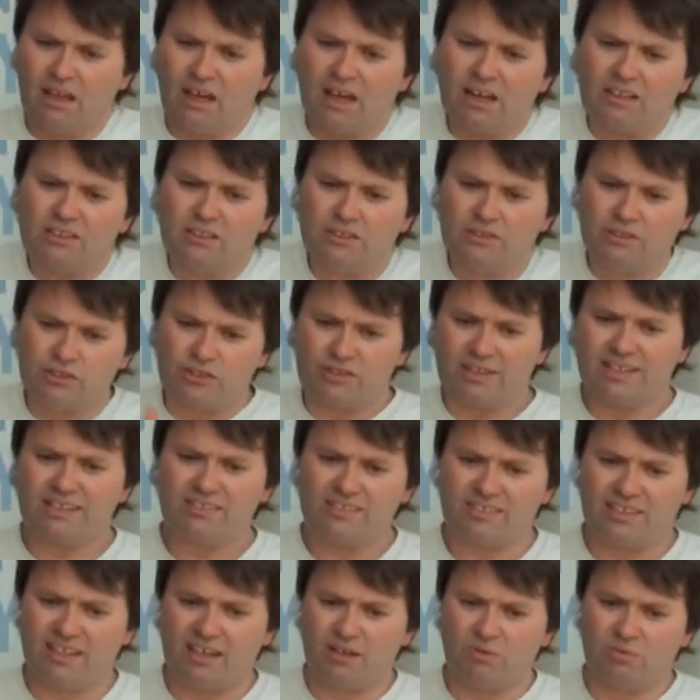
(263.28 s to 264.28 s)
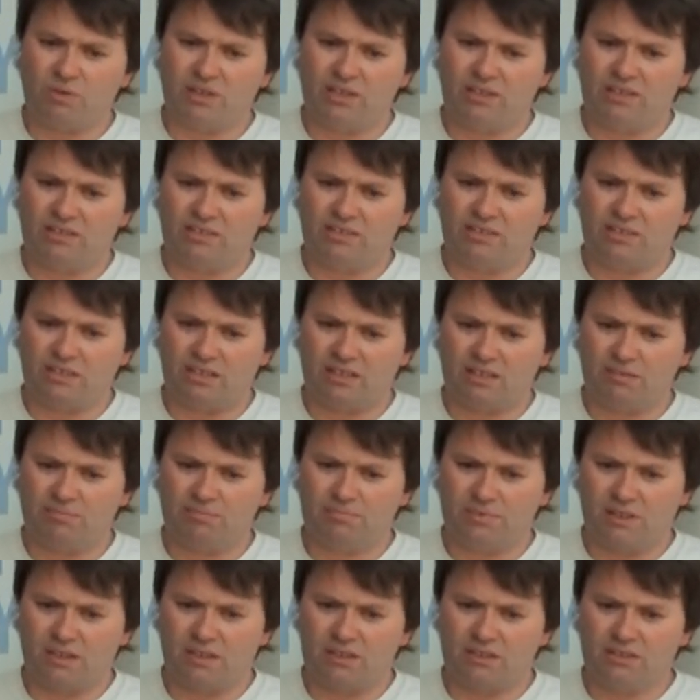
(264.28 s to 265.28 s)
And contrast that with
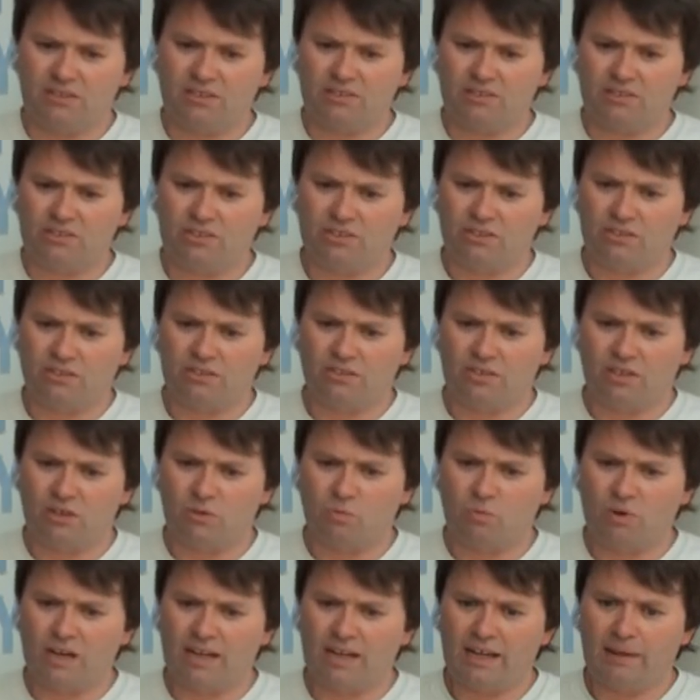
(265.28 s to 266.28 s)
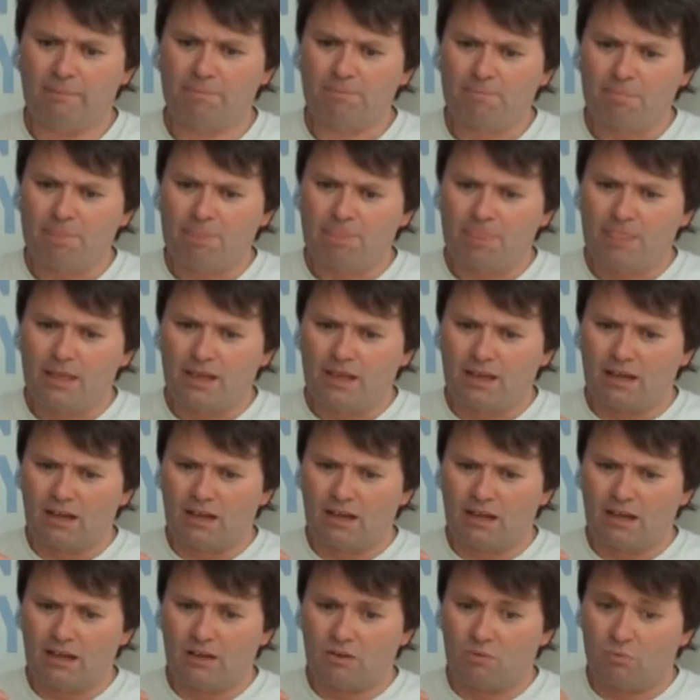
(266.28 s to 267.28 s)
another scenario where
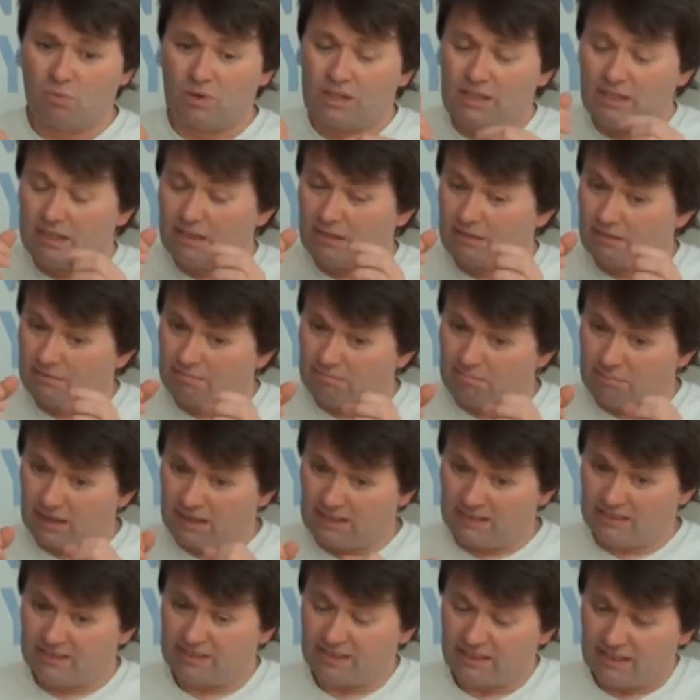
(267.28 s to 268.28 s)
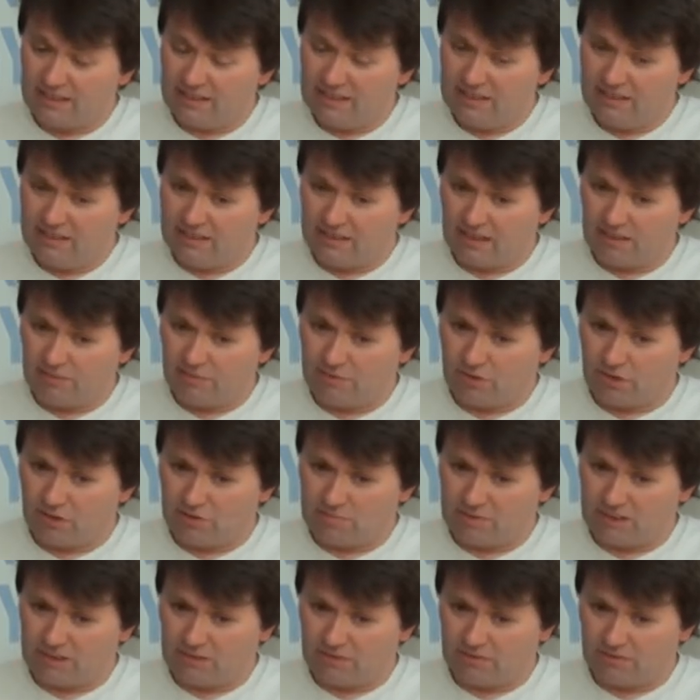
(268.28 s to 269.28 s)
we maintain
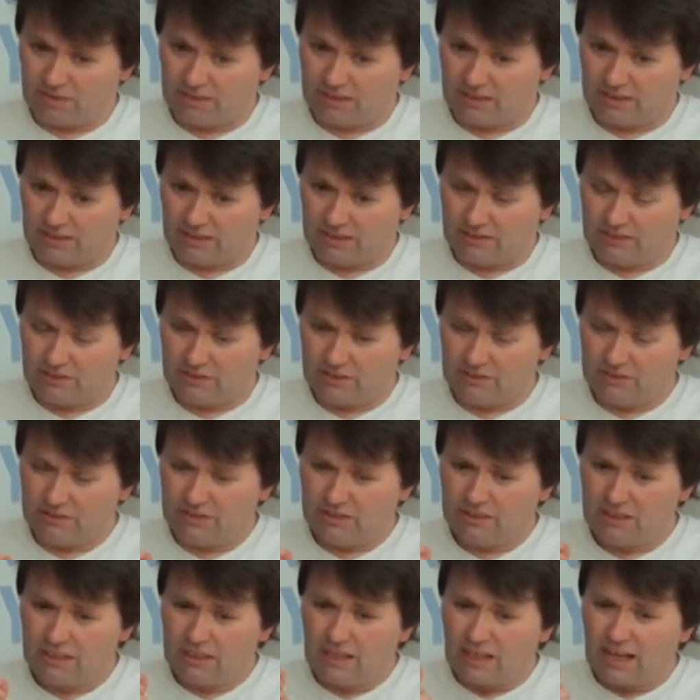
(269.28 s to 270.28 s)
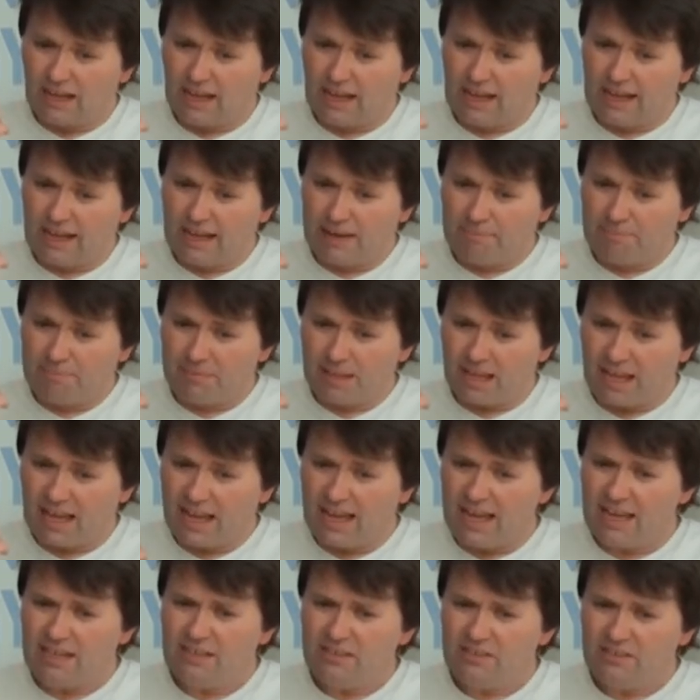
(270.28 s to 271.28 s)
environmental regulation
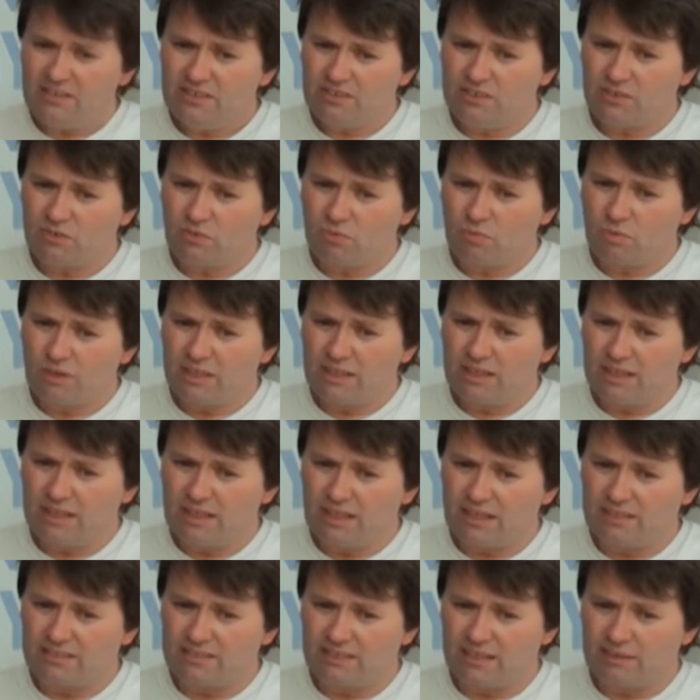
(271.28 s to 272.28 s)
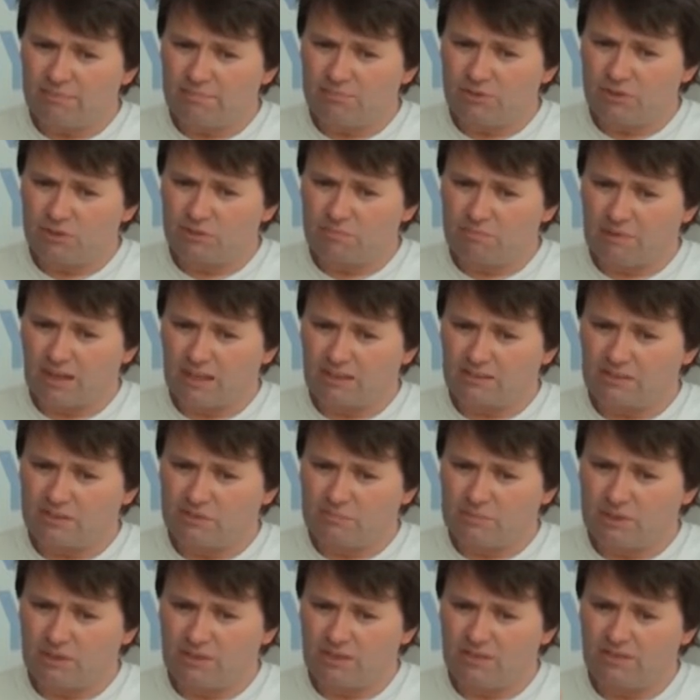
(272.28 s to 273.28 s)
and we attempt to
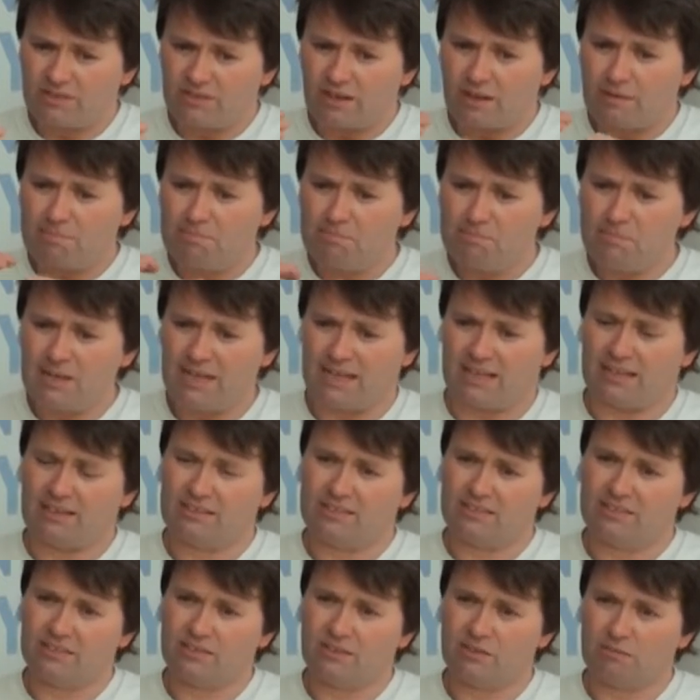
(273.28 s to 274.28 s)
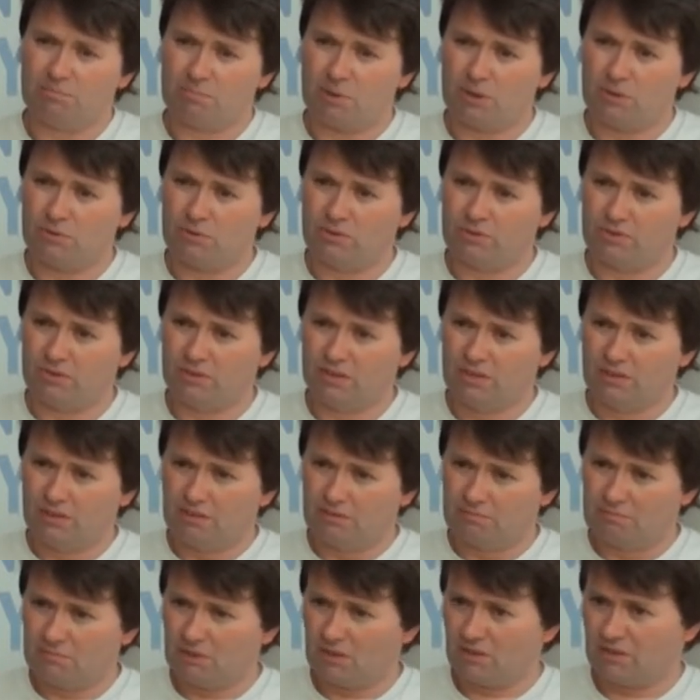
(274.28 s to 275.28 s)
maximise a mix of both
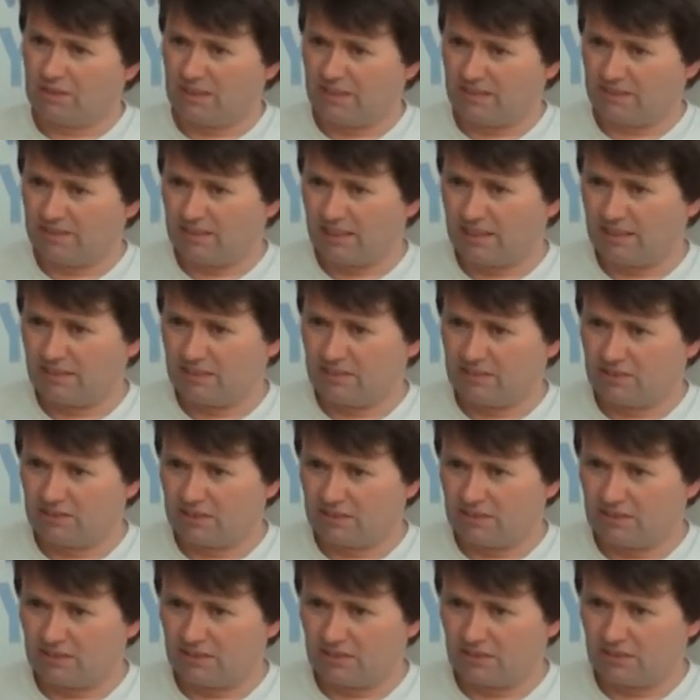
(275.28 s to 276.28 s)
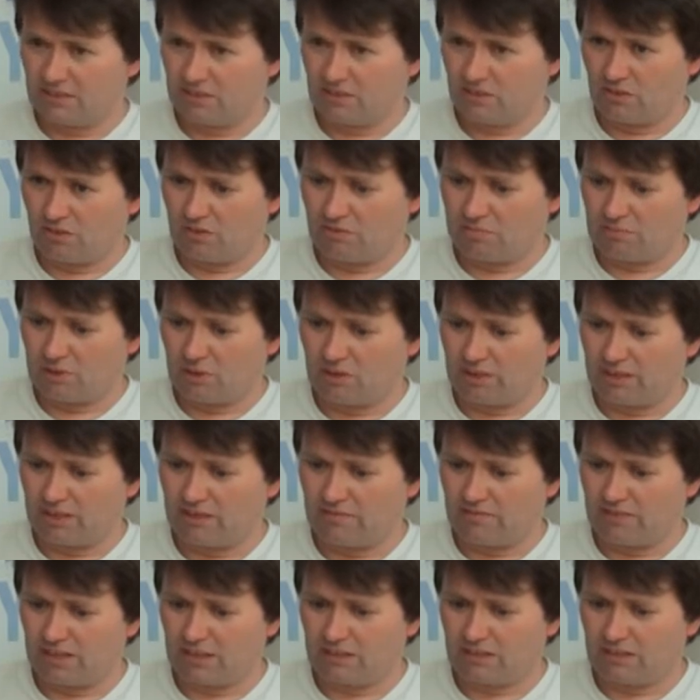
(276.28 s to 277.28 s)
market and non-market
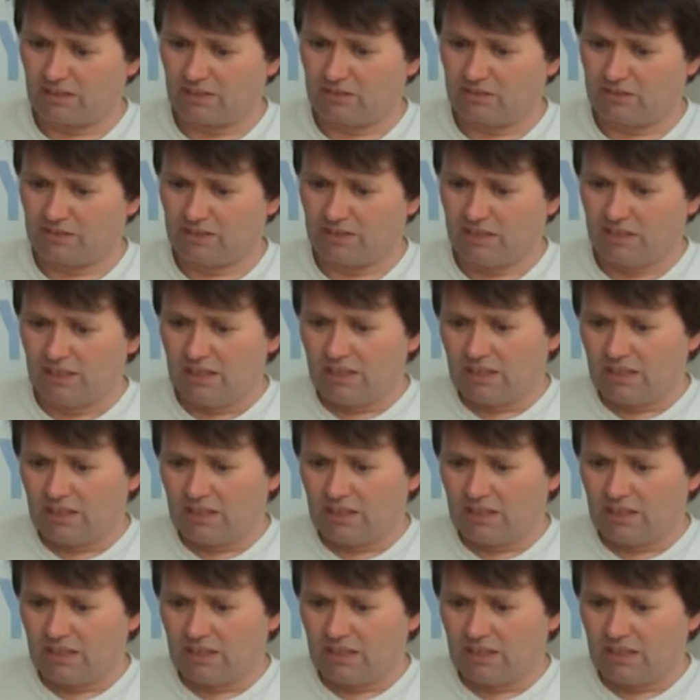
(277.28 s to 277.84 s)
values.